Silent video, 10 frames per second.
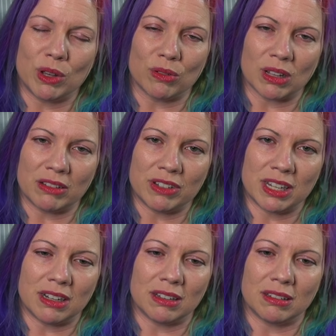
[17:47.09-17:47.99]
irrelevant
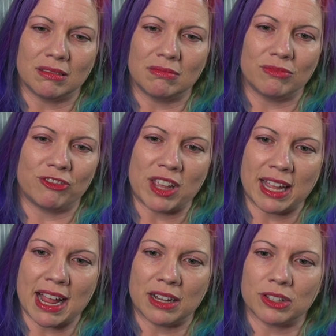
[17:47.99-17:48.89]
data,
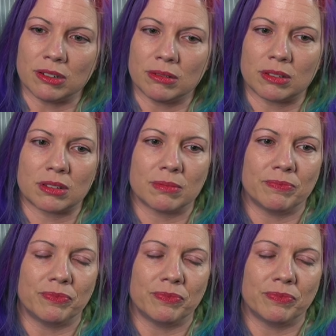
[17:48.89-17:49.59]
fake answers.